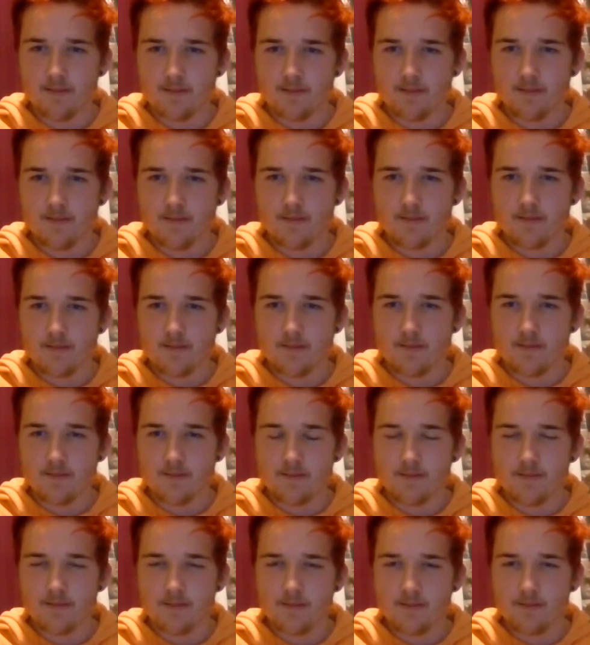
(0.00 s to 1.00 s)

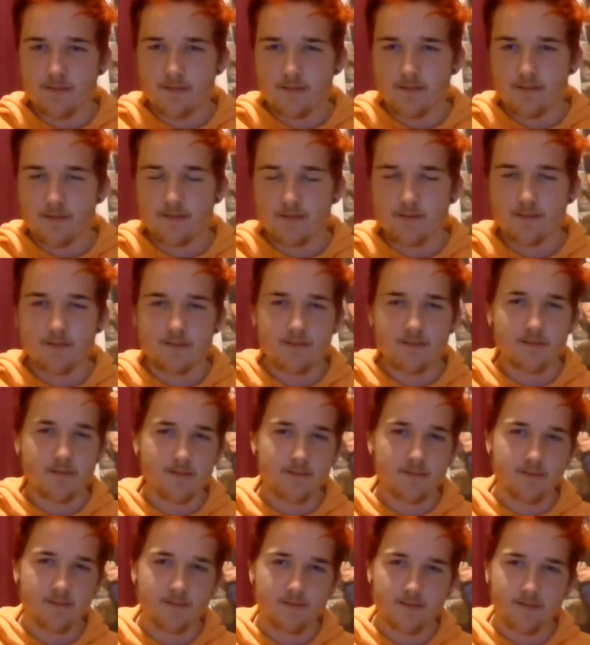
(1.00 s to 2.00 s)

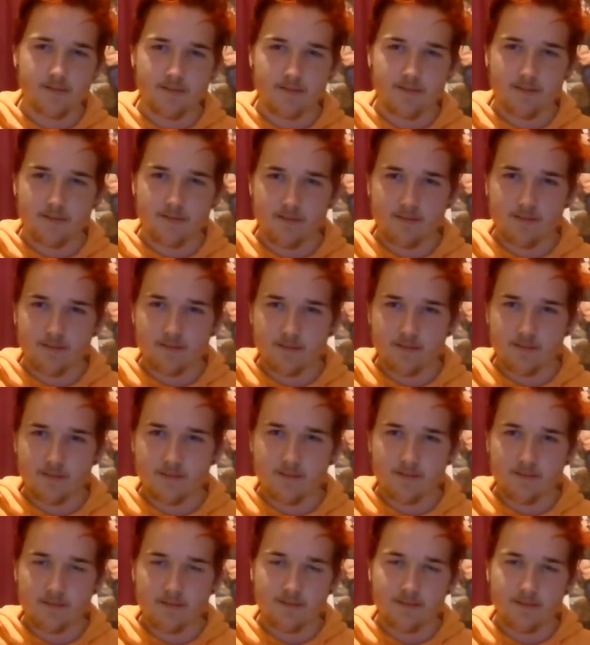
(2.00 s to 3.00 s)

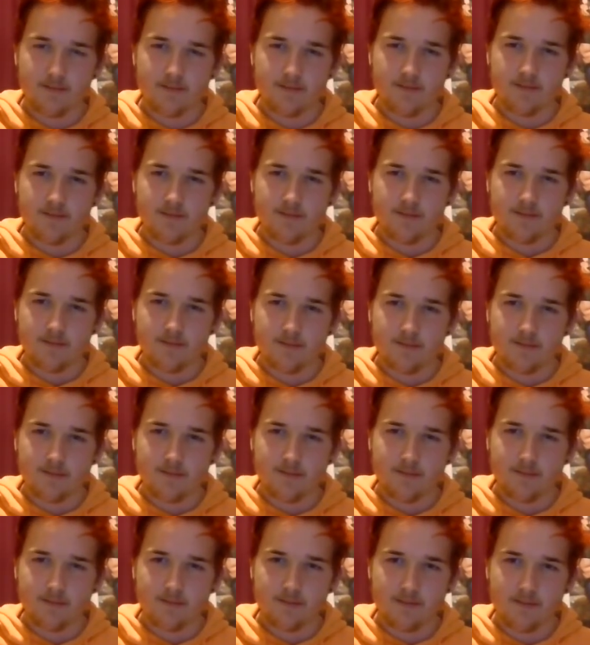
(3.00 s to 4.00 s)

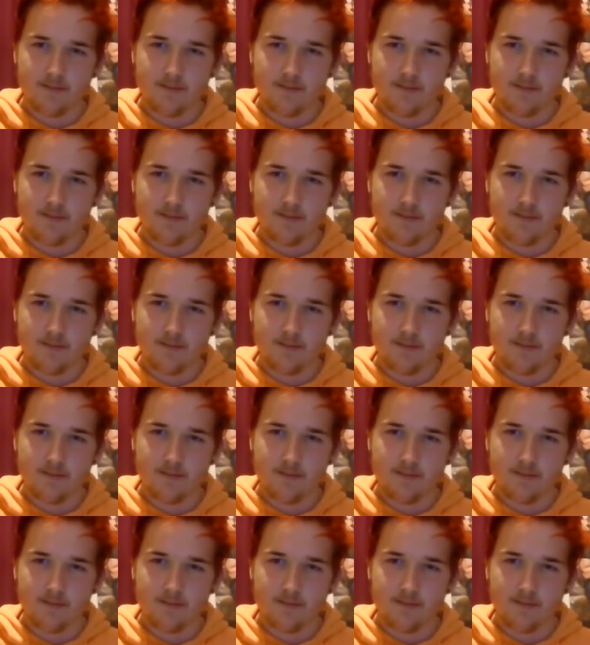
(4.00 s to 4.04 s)
(not speaking)